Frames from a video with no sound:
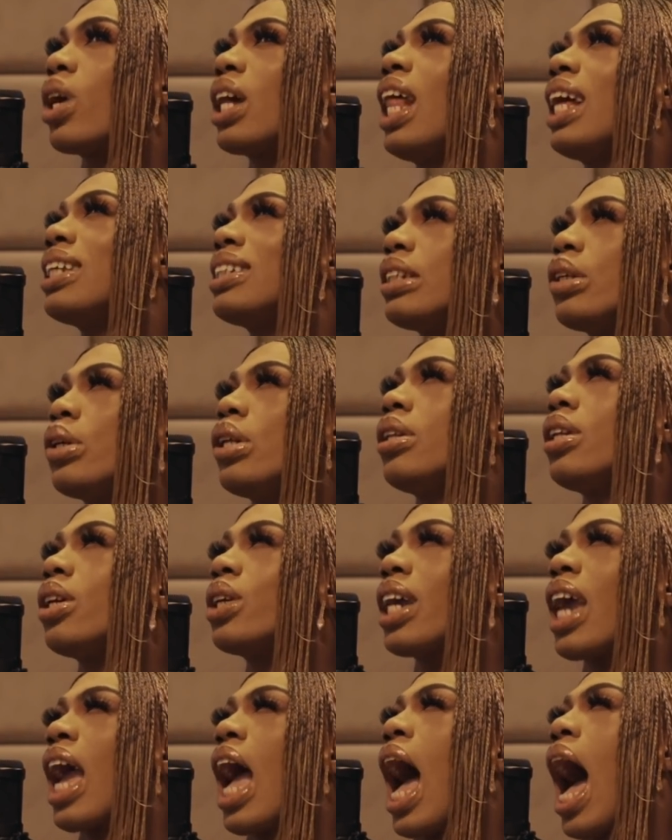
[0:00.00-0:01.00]
my...
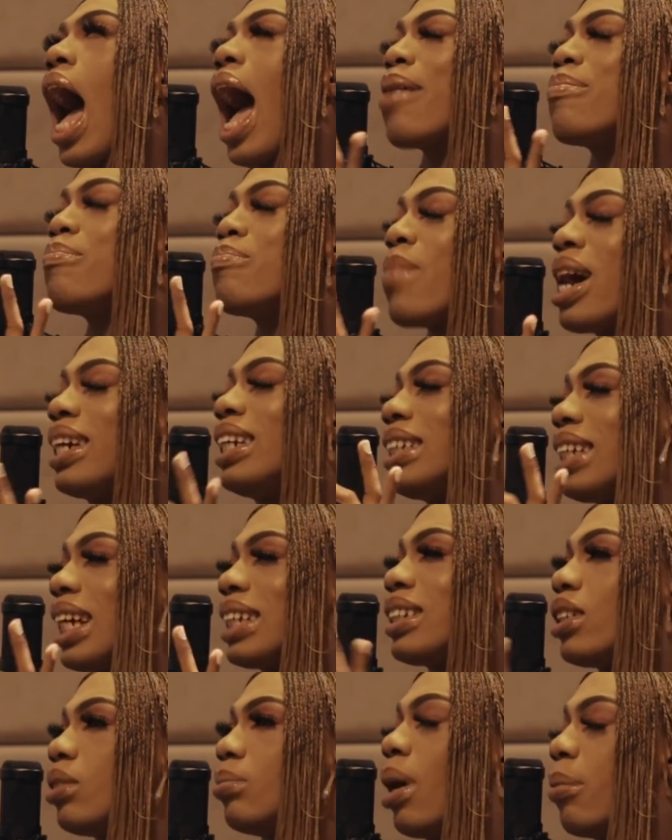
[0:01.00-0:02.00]
I managed
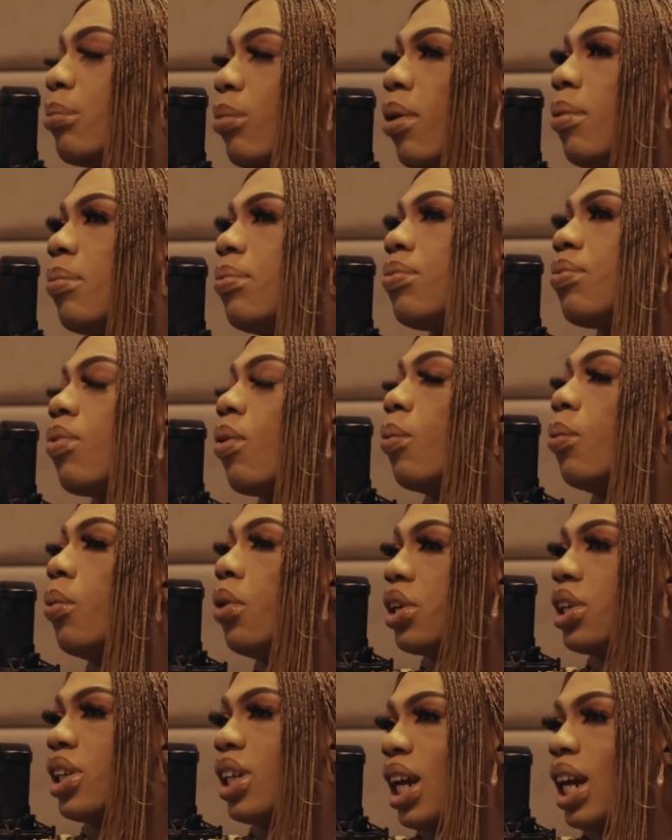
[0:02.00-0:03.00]
and stayed with my mom for
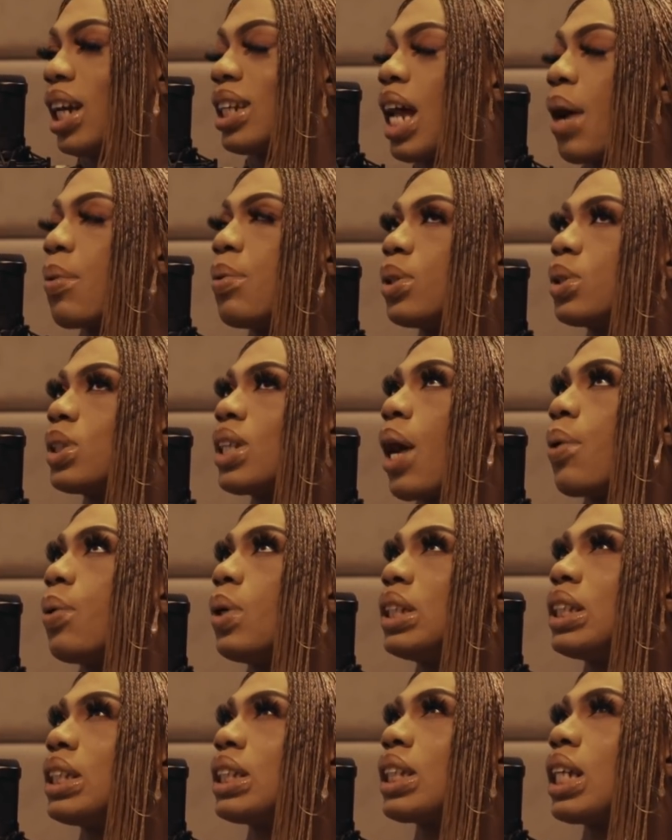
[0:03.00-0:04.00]
1 year. That was when I
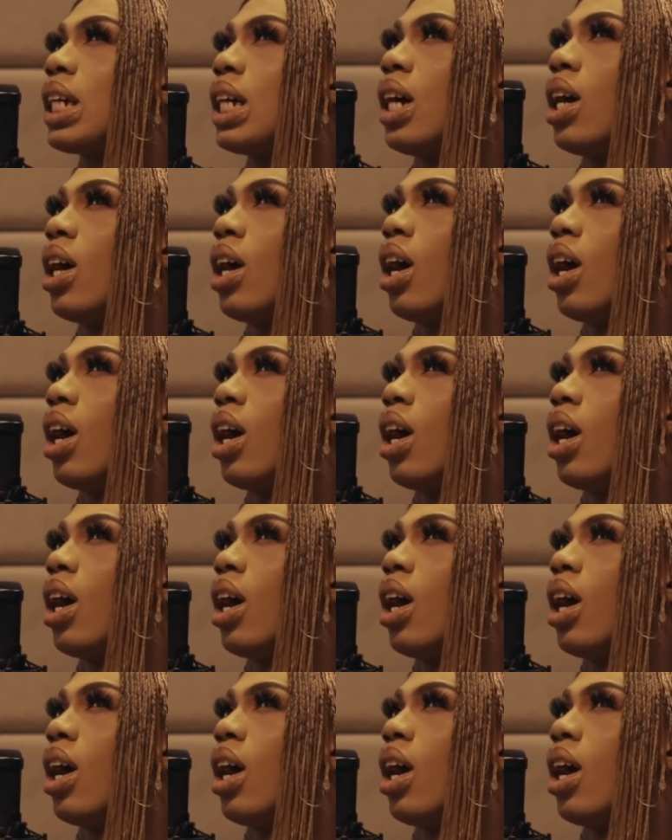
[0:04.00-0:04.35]
was...